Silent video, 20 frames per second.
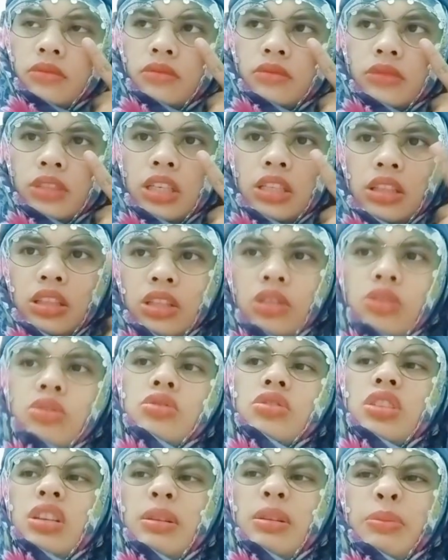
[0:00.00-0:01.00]
news
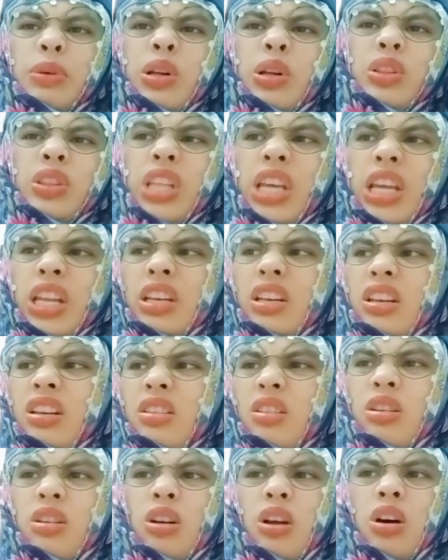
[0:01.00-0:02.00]
about that,
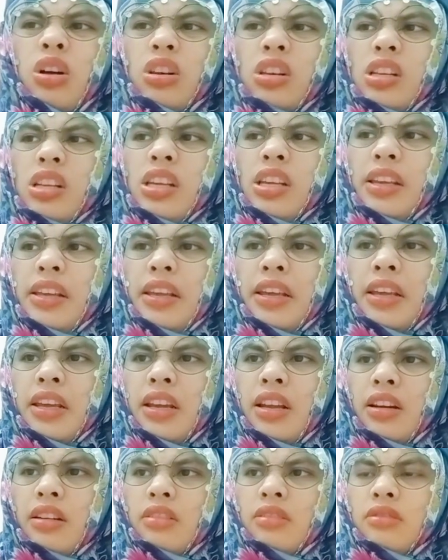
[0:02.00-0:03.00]
not only
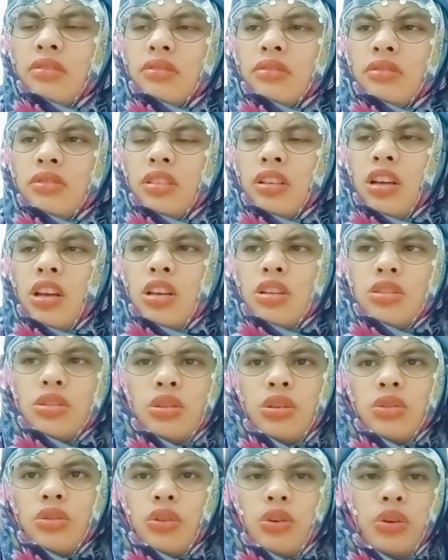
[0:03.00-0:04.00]
in
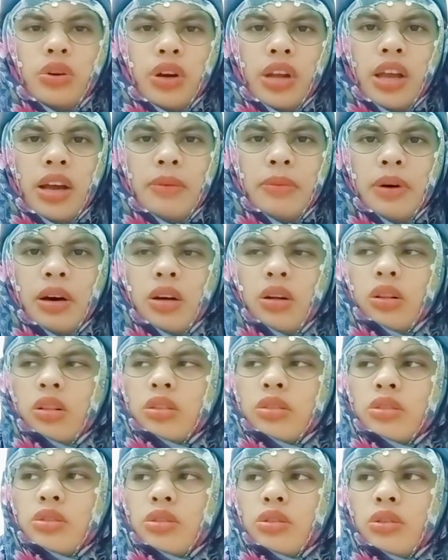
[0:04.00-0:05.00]
South Korea, but
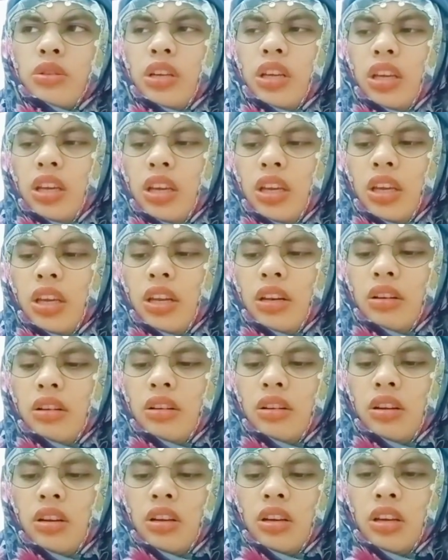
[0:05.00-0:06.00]
also in
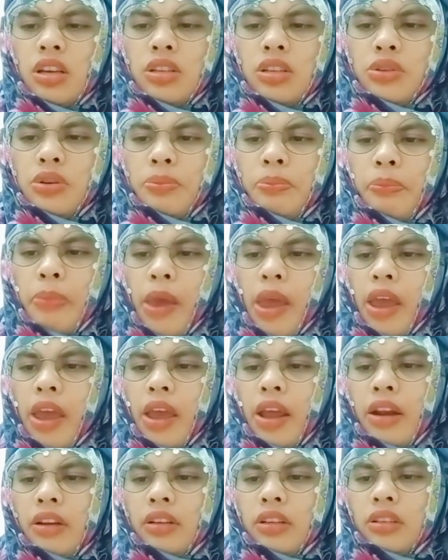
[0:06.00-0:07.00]
Japan,
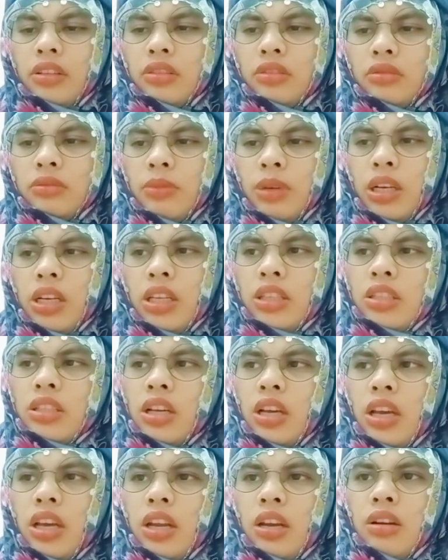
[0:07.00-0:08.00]
in Malaysia,
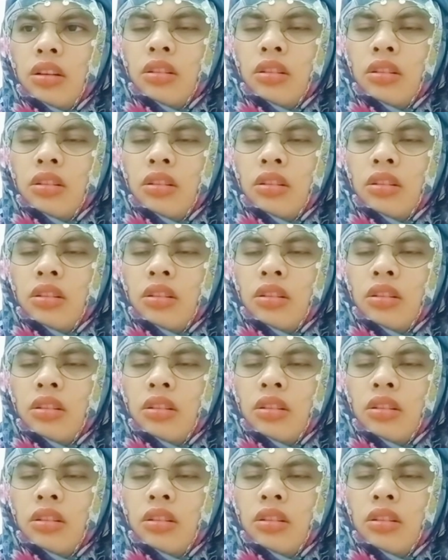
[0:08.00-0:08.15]
and